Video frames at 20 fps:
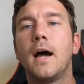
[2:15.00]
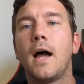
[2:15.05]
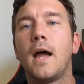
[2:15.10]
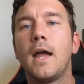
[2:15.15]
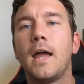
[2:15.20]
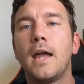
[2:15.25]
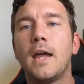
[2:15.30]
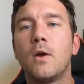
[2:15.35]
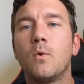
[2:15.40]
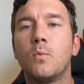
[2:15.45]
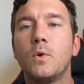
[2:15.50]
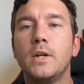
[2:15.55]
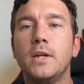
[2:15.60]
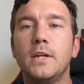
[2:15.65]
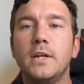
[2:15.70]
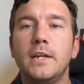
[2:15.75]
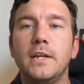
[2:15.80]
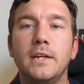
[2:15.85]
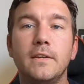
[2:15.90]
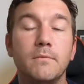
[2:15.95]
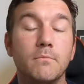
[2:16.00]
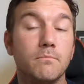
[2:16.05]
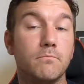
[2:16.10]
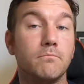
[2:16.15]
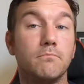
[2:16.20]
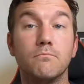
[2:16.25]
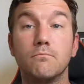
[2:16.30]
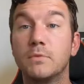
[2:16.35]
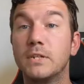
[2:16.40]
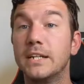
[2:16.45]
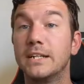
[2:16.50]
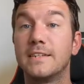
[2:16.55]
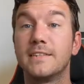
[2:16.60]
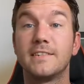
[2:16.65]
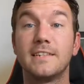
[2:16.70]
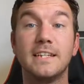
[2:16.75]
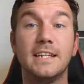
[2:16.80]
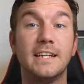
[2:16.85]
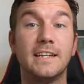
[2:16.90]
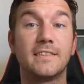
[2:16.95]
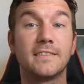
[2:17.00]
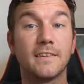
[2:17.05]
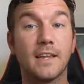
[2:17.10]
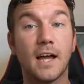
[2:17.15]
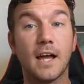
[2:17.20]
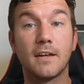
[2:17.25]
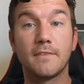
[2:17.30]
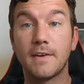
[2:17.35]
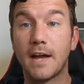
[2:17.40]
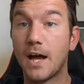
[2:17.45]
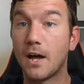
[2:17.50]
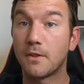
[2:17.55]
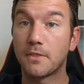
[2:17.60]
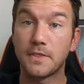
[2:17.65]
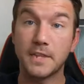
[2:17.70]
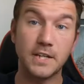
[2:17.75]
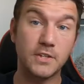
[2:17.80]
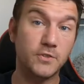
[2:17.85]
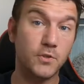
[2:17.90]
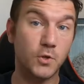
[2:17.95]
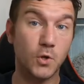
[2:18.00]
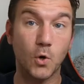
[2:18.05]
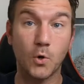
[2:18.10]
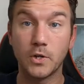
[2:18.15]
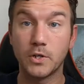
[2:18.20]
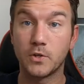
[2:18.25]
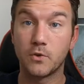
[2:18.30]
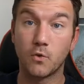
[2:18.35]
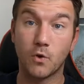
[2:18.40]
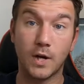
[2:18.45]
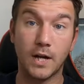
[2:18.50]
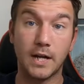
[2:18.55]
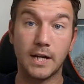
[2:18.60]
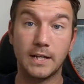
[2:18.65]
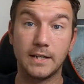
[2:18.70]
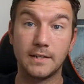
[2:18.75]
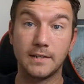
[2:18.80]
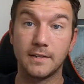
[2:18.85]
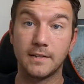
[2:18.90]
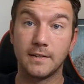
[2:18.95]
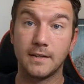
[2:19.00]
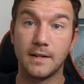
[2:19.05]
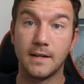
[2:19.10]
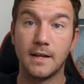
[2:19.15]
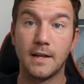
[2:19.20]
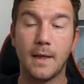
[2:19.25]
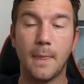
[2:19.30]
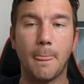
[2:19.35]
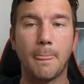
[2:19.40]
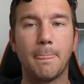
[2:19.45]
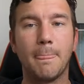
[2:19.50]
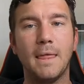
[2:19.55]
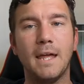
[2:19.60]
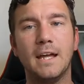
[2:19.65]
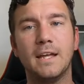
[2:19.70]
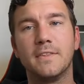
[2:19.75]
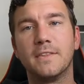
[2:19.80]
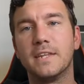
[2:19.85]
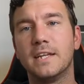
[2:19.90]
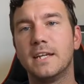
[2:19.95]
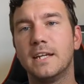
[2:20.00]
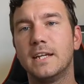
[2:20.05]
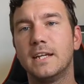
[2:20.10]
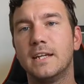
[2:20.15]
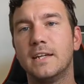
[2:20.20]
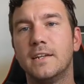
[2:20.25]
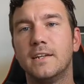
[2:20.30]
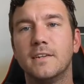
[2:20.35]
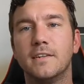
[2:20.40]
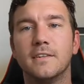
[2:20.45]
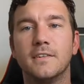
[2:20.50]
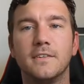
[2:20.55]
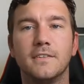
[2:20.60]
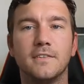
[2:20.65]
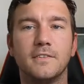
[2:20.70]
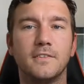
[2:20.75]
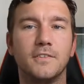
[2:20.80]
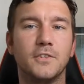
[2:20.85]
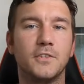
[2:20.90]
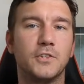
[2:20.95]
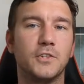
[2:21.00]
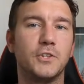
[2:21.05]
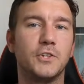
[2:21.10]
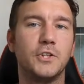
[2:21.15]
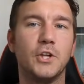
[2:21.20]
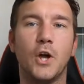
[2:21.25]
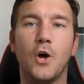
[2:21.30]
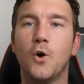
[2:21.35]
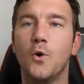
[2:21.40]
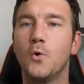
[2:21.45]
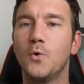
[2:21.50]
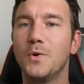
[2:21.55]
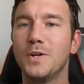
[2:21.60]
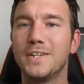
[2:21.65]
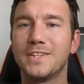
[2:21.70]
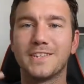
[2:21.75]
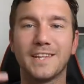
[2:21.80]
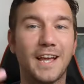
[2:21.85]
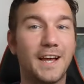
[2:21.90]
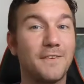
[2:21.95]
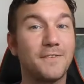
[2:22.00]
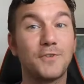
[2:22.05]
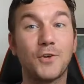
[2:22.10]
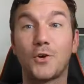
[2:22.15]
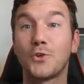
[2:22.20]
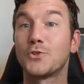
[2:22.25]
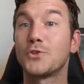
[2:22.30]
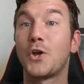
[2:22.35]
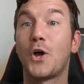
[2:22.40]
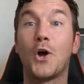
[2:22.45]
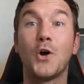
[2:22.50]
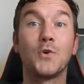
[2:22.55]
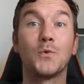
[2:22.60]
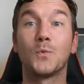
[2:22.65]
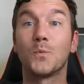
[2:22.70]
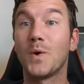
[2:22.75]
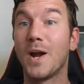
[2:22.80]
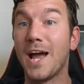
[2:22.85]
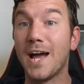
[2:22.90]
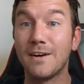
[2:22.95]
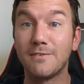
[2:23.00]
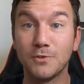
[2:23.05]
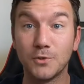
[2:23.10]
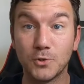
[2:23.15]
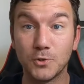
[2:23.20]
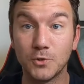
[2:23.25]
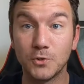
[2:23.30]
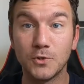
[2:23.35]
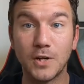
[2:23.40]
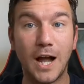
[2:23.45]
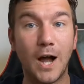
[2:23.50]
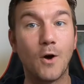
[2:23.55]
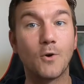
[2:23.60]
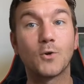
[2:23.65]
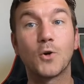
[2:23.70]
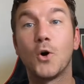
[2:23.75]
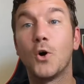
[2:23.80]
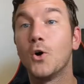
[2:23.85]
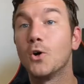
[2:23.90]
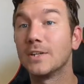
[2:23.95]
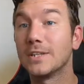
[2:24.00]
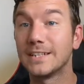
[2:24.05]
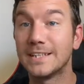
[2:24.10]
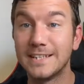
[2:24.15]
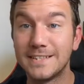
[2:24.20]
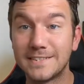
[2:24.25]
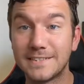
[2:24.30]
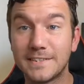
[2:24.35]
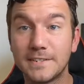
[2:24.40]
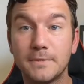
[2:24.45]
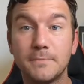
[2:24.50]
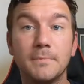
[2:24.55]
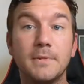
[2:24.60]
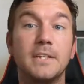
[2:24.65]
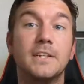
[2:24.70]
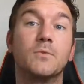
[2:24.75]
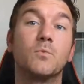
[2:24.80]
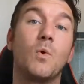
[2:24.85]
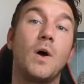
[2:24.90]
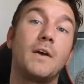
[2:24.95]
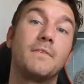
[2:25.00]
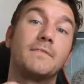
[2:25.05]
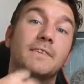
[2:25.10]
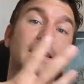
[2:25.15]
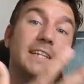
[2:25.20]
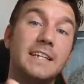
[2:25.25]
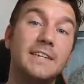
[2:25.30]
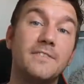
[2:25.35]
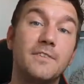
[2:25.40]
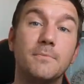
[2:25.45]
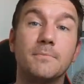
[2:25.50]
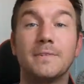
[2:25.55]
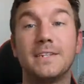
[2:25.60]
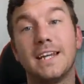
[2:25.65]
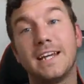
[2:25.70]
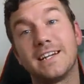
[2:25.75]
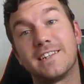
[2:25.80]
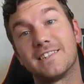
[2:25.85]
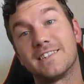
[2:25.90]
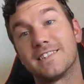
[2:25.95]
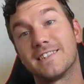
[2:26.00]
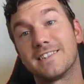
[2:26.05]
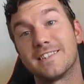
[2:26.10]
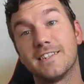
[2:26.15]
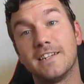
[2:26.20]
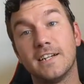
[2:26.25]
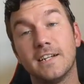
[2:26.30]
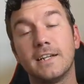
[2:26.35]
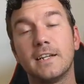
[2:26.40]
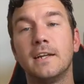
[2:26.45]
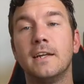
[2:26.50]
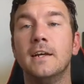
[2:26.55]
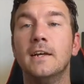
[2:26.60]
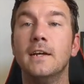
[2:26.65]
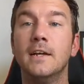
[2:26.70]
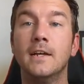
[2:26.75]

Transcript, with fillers: and we get to see his life, how things are going great, and then, you know, his life starts to unravel, alcoholism, his wife leaves him, takes his son,